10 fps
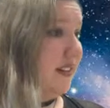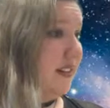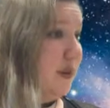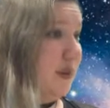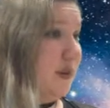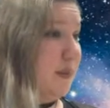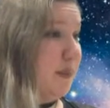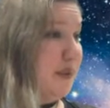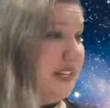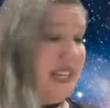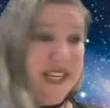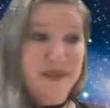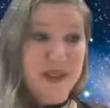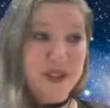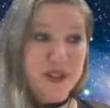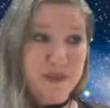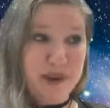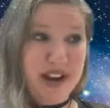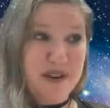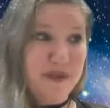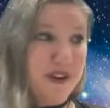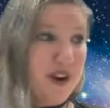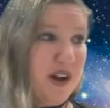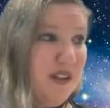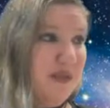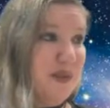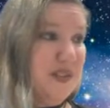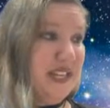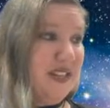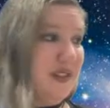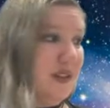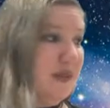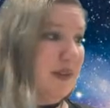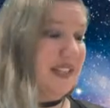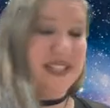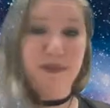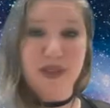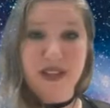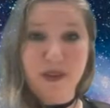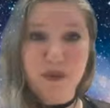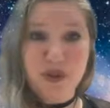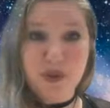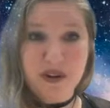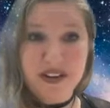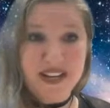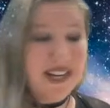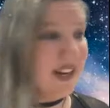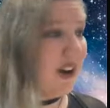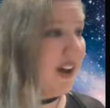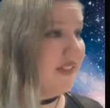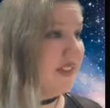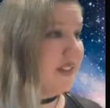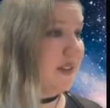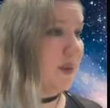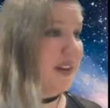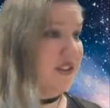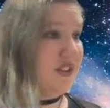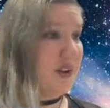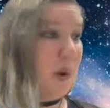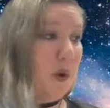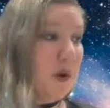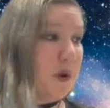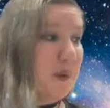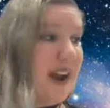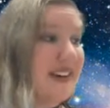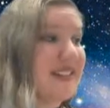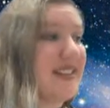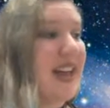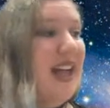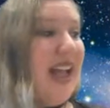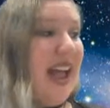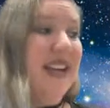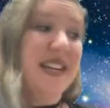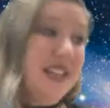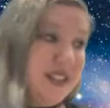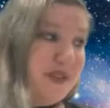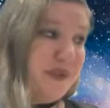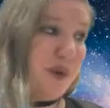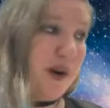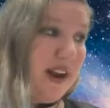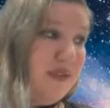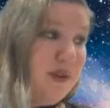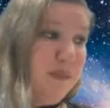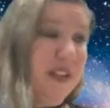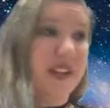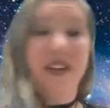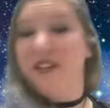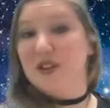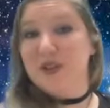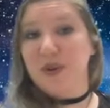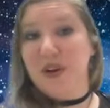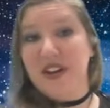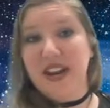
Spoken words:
So it was a pretty even spread over all of those answers, but it seemed like the majority got this question correct. And it is 400 million years old.